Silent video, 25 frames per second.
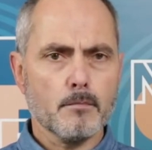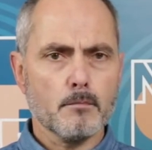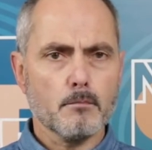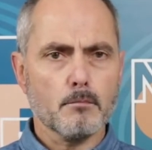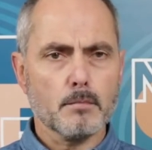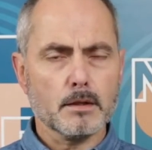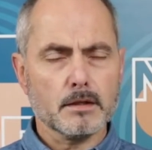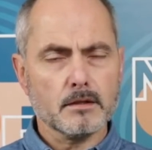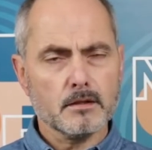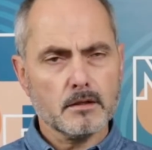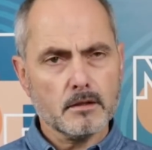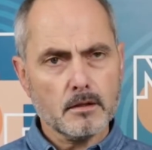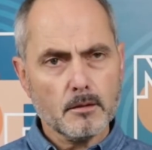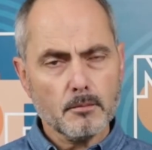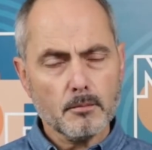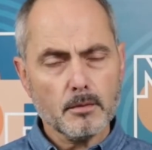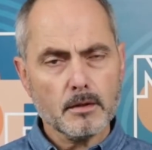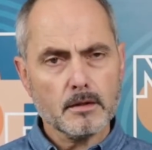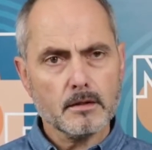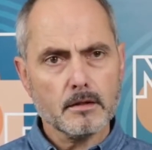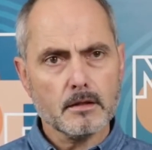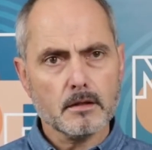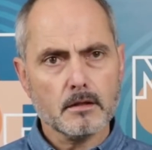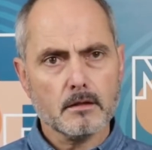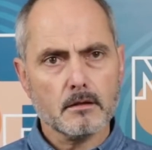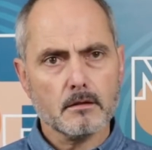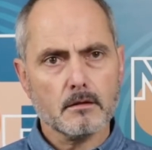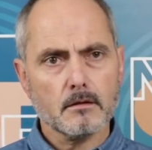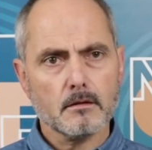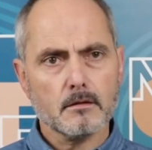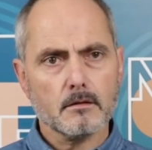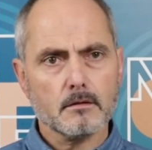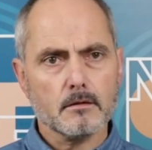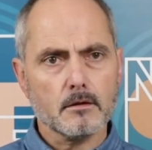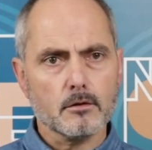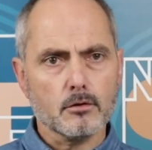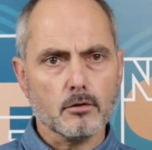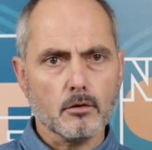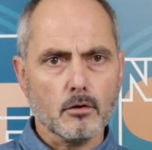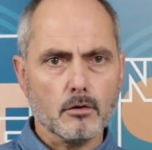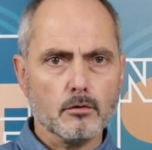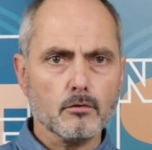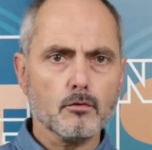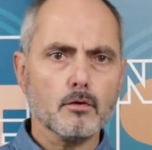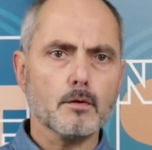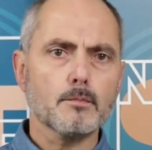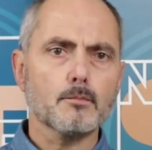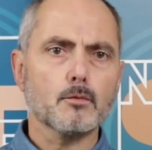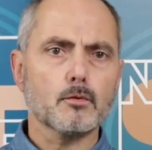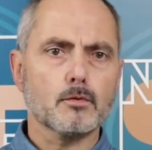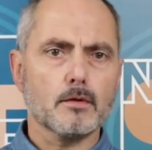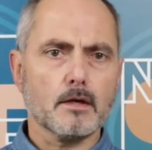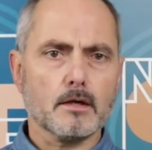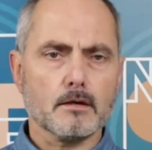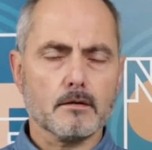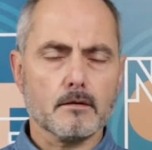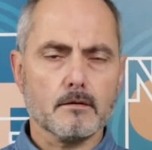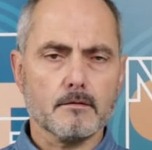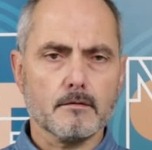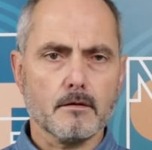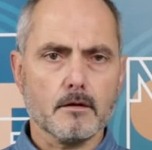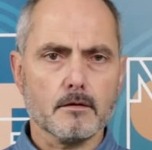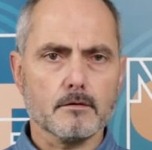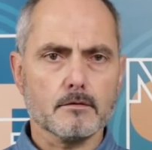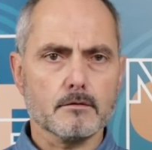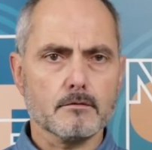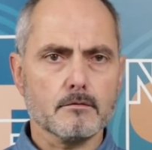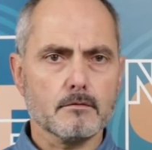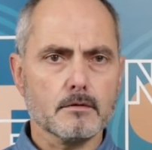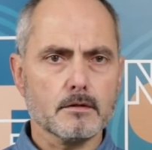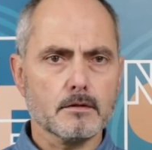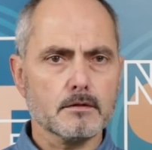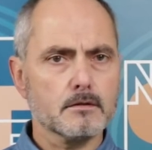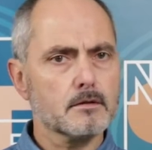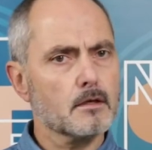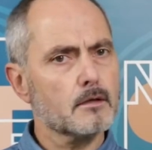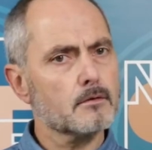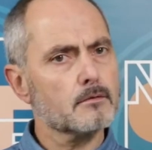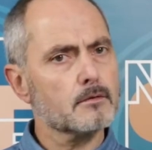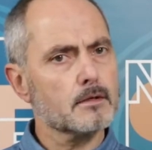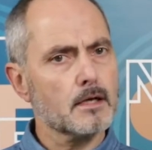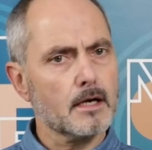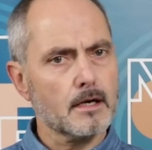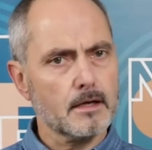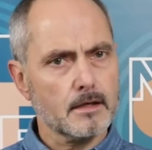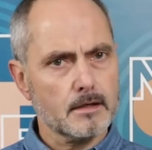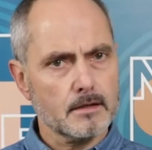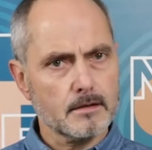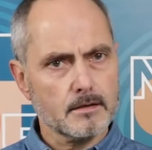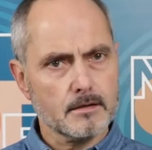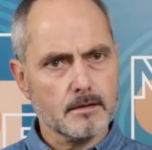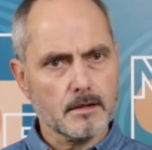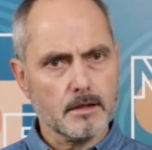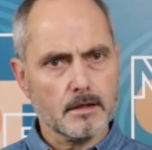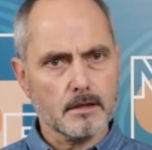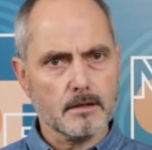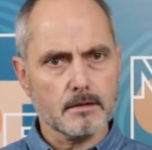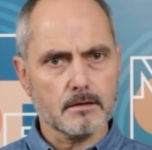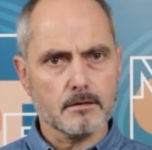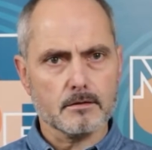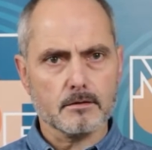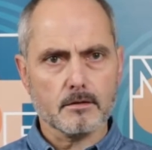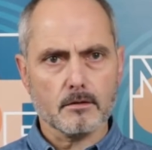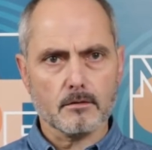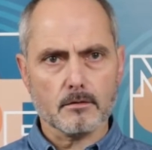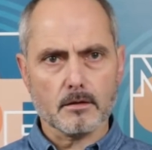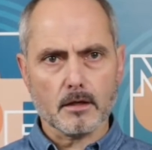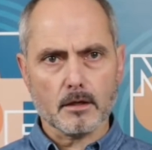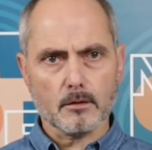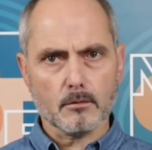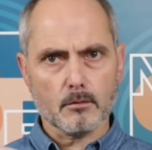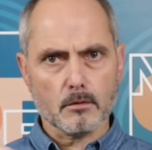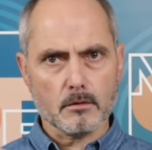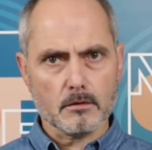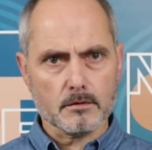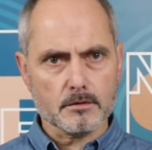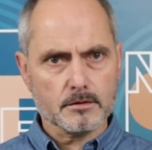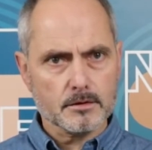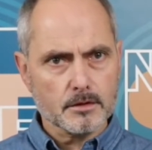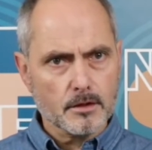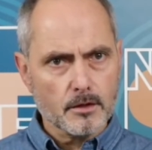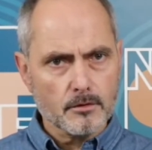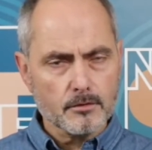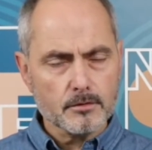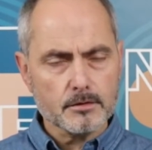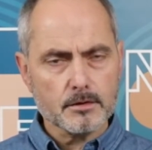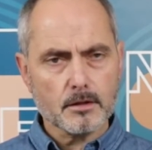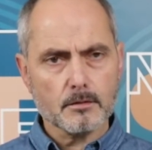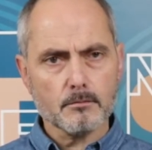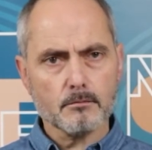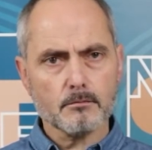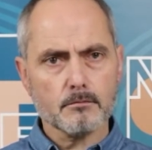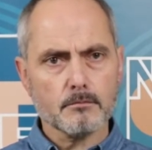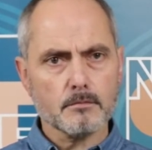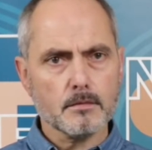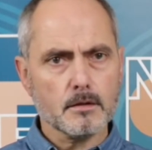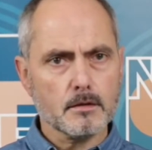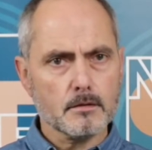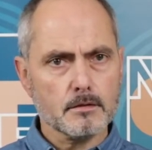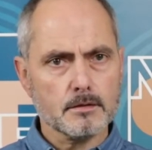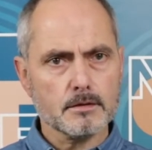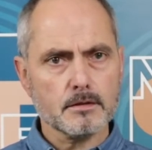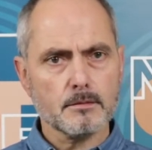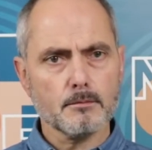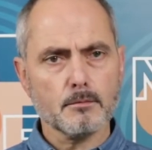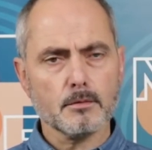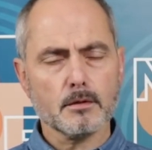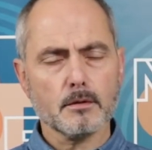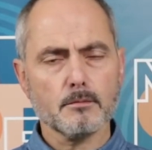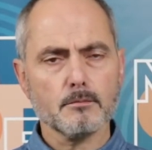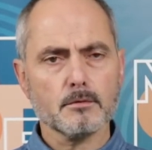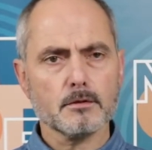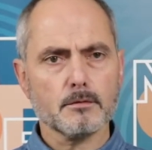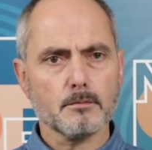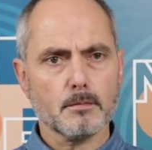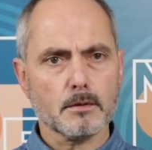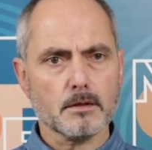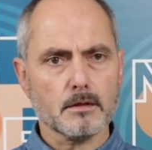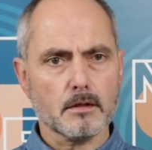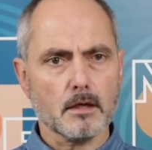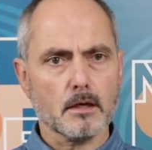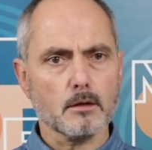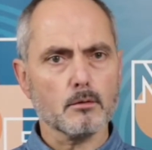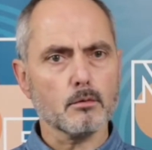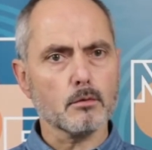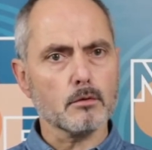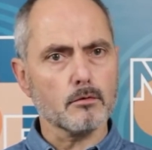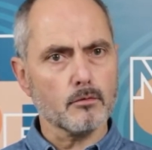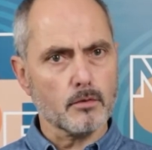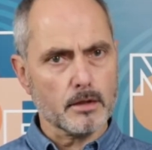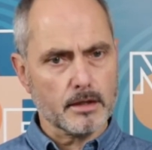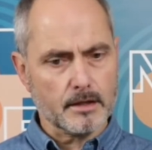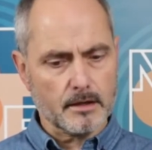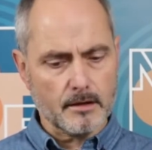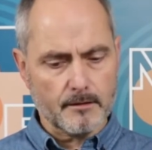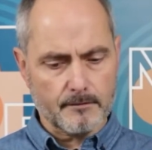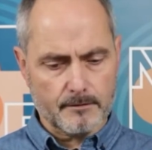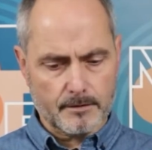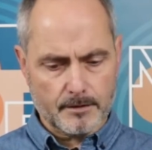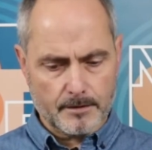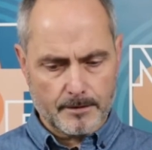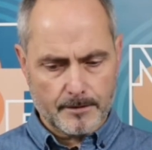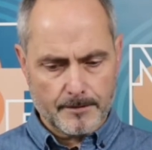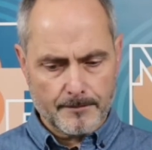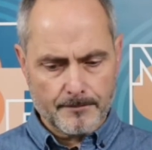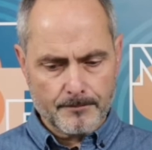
but typically the non-reproductive host trees don't die in the end, so they will show some symptoms, but they will recover.